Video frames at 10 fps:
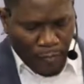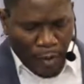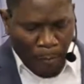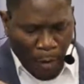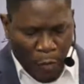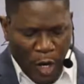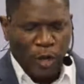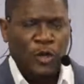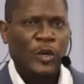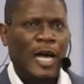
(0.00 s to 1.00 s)
But we all
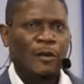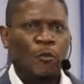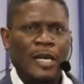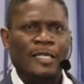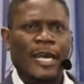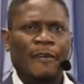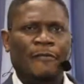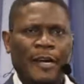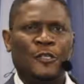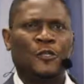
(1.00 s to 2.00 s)
know that one day,
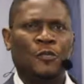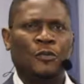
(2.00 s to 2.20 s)
very soon,